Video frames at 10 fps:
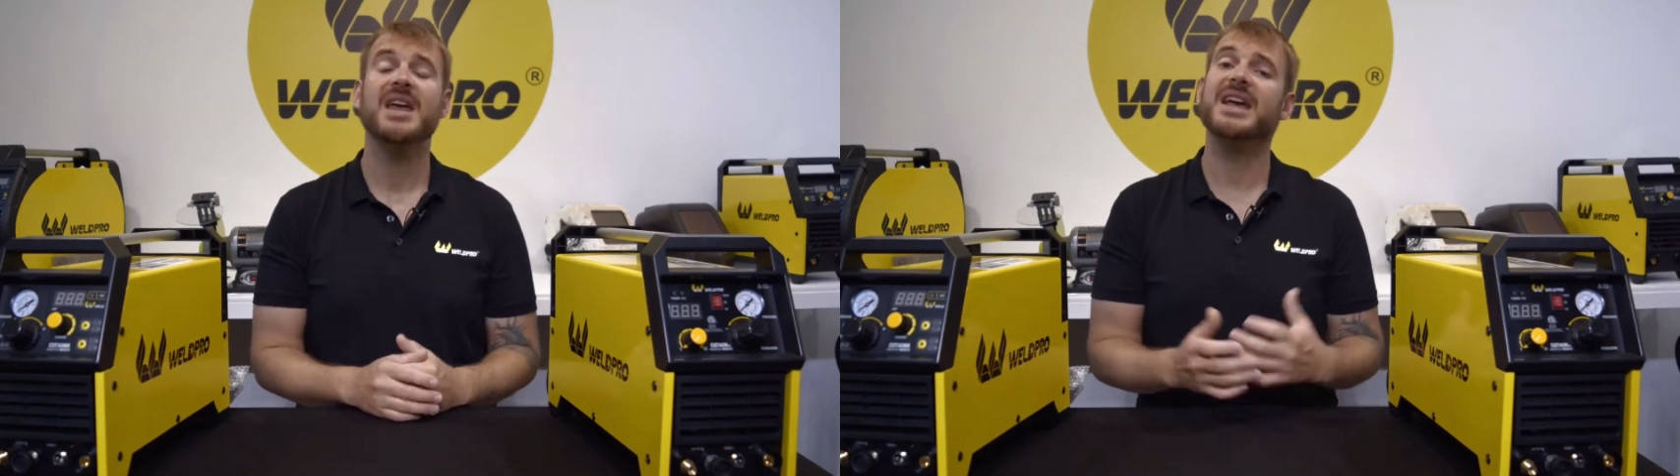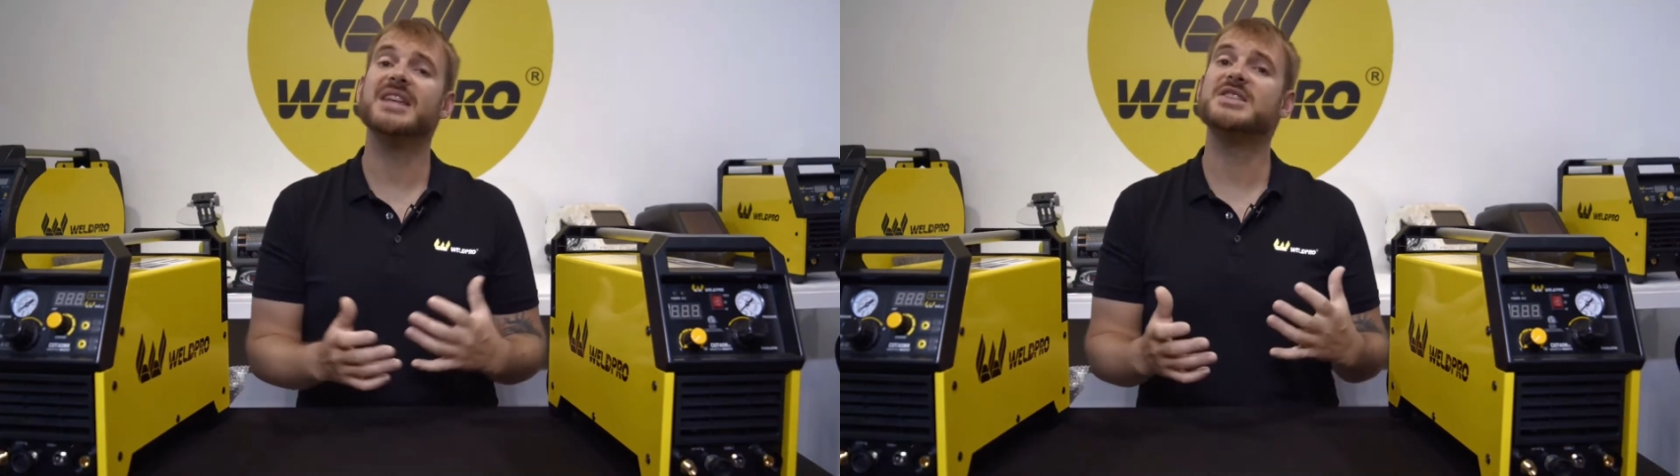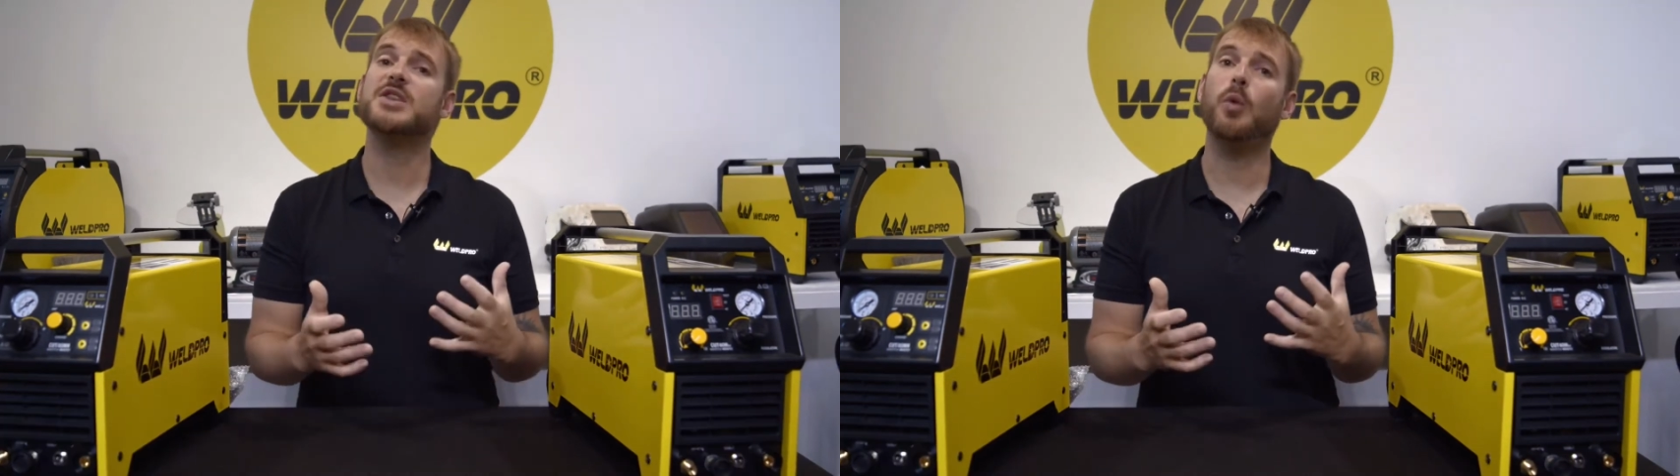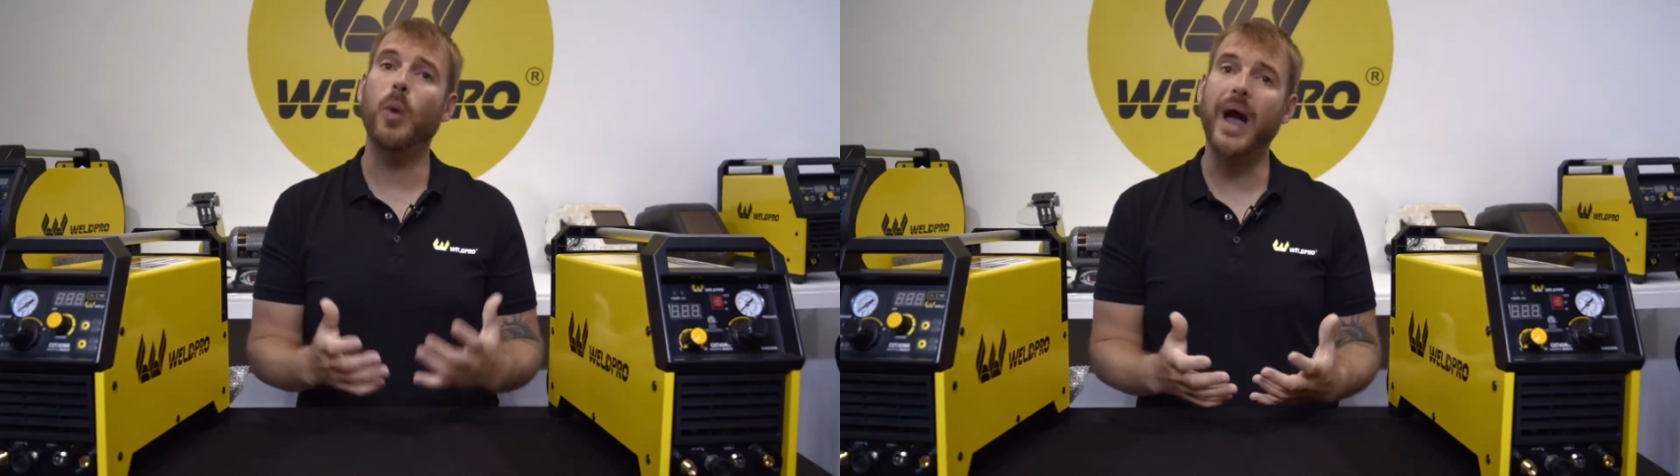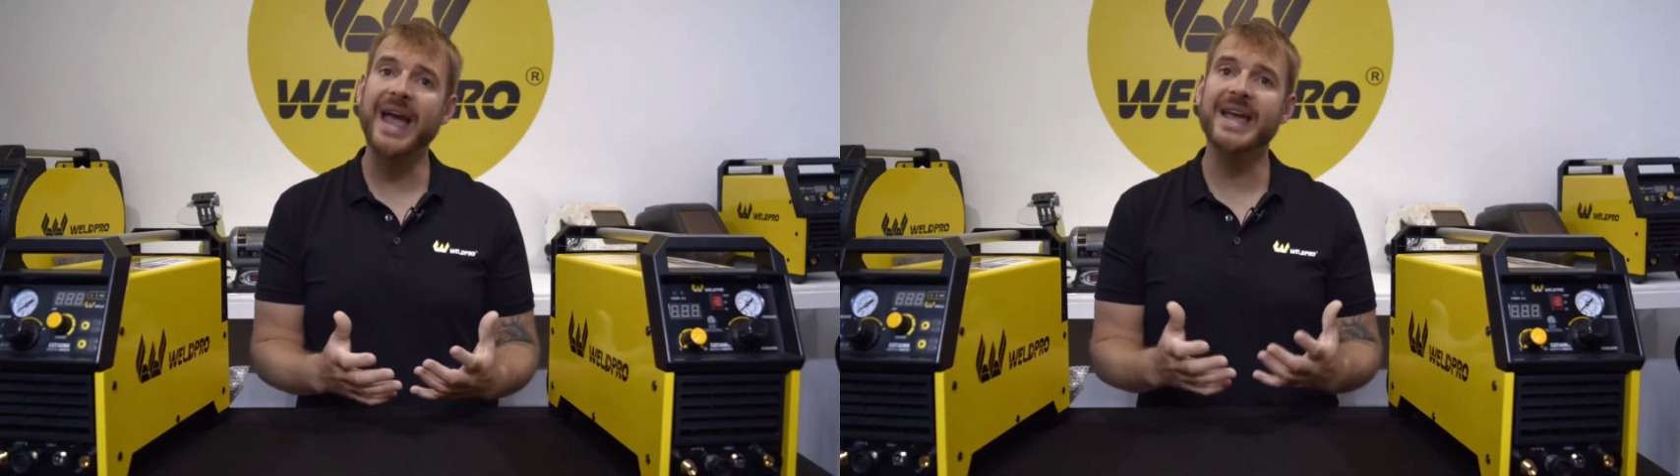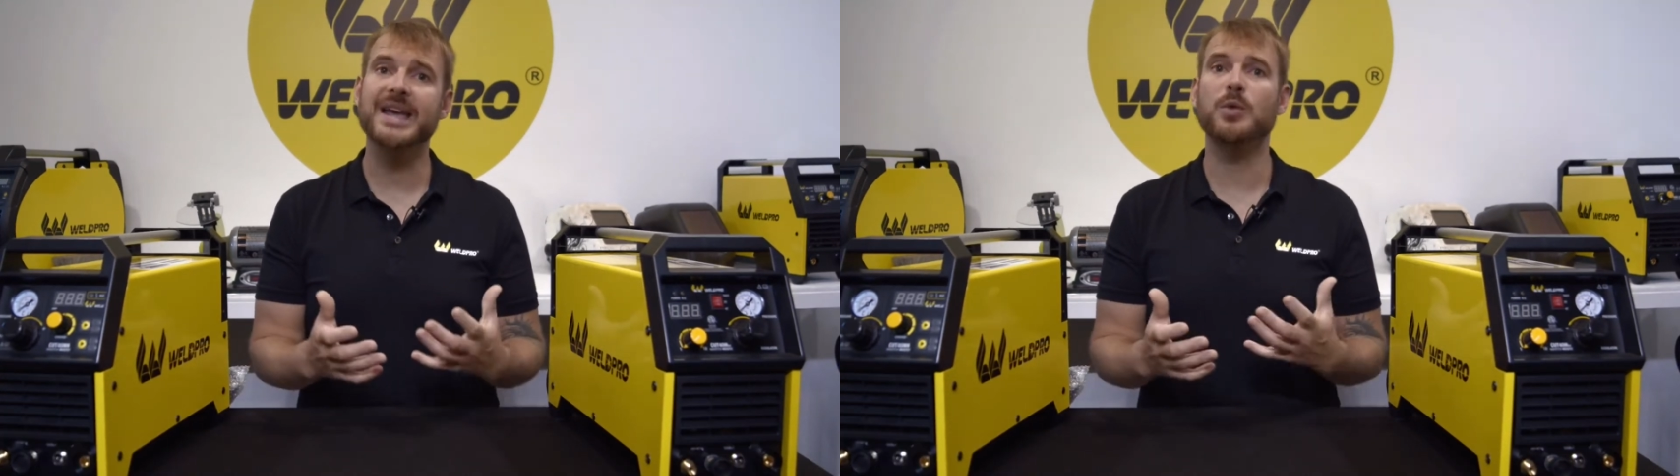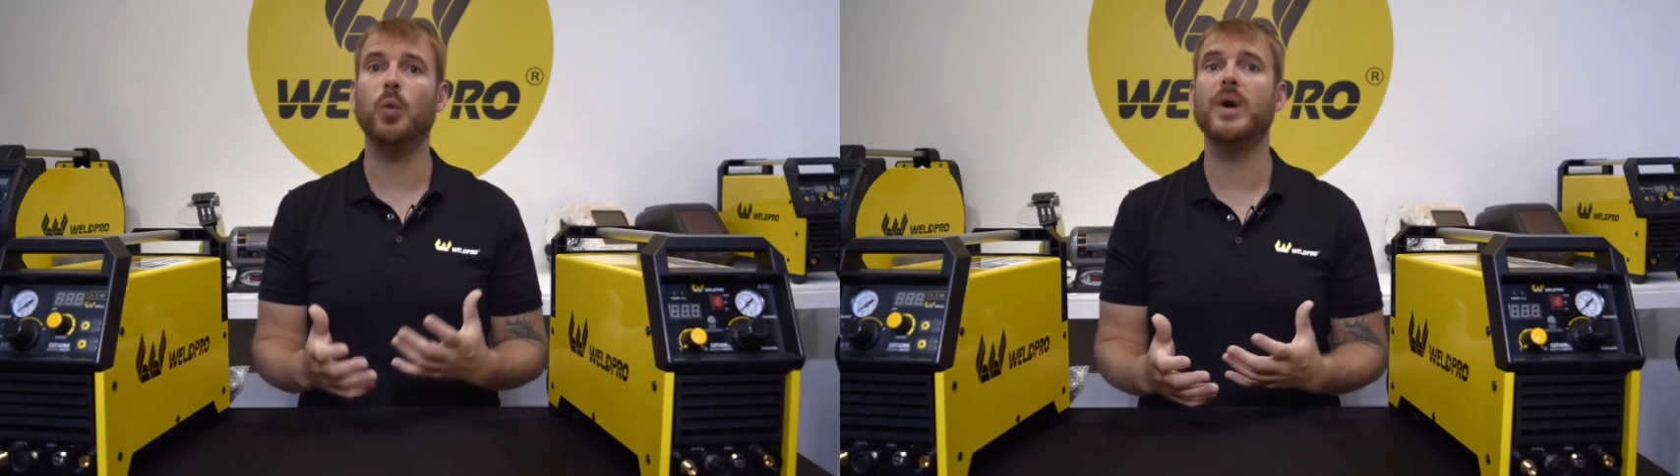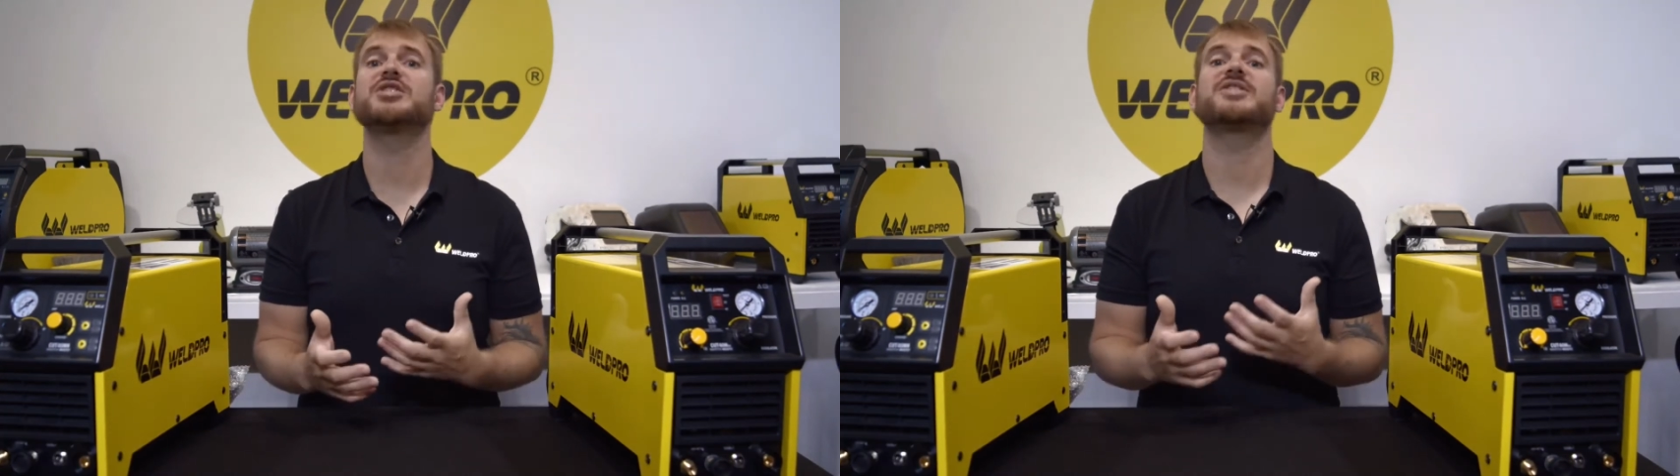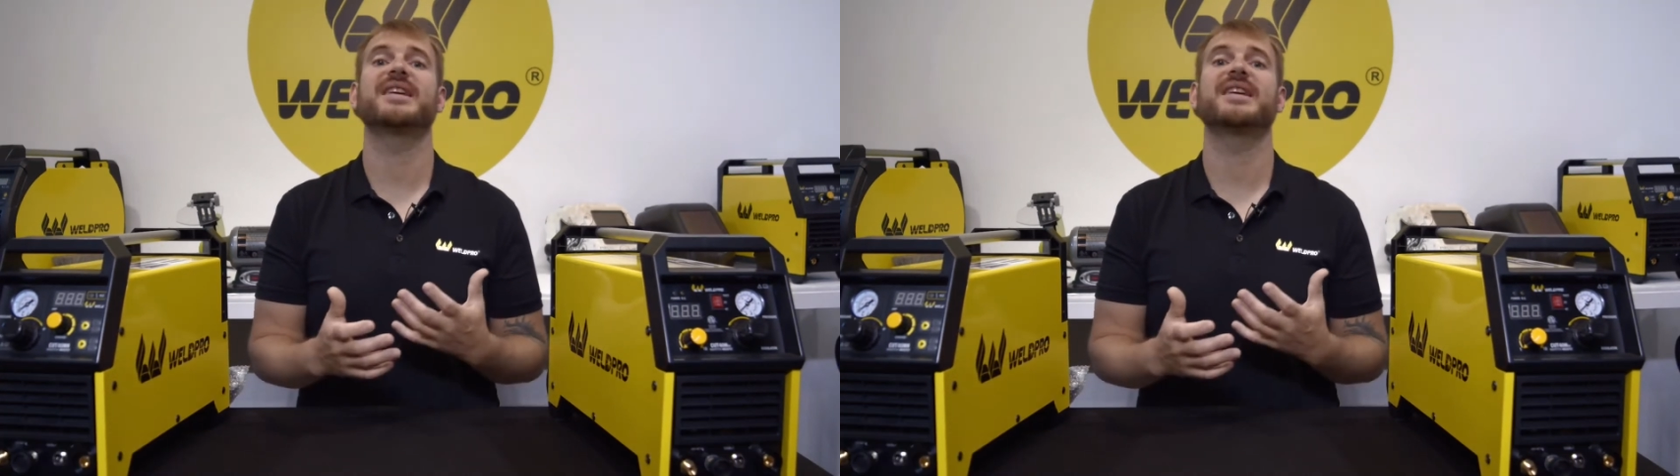It's the way in which